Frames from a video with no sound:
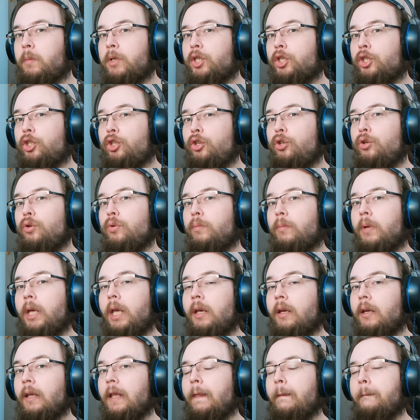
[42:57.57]
I'm
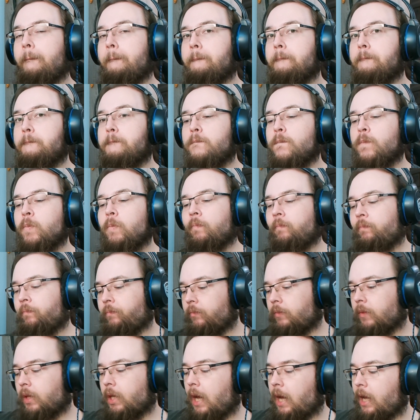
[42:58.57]
assuming,
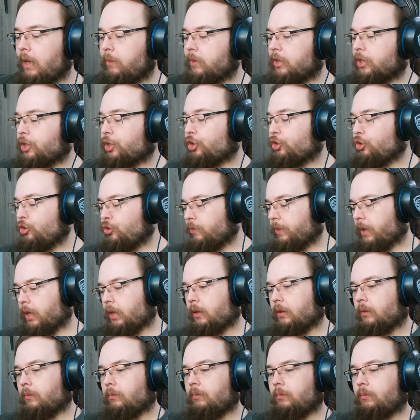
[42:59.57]
I'm
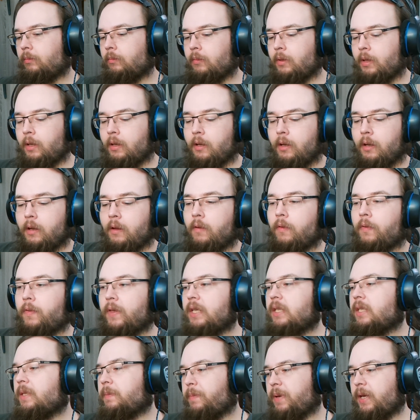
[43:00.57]
assuming
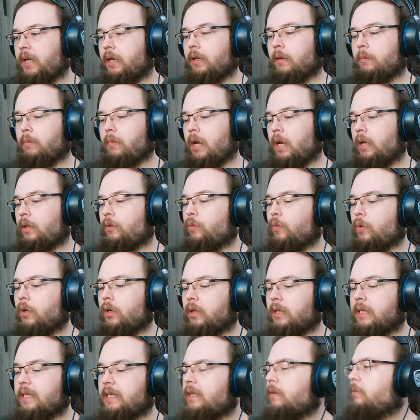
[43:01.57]
this pin might
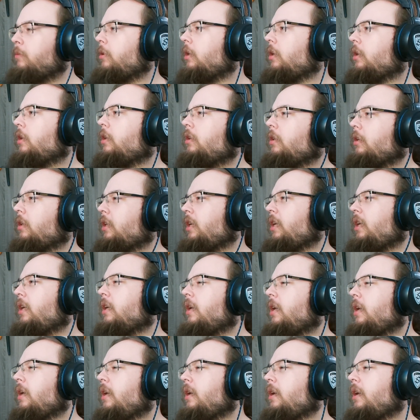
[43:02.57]
work
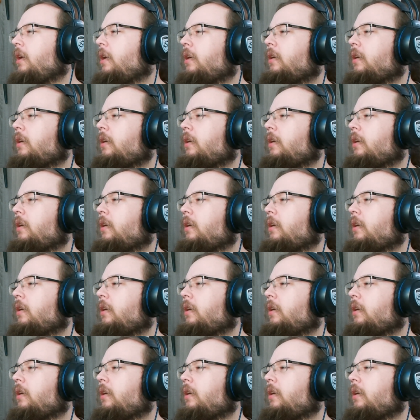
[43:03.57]
similarly